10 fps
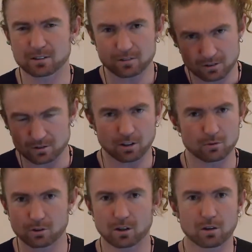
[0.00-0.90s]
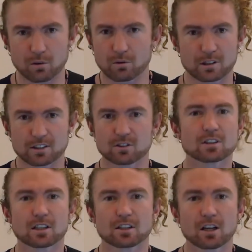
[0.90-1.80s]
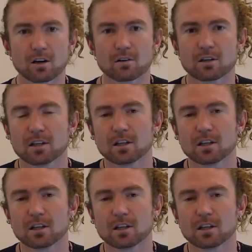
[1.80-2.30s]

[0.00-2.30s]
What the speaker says: and you don't know where you can go.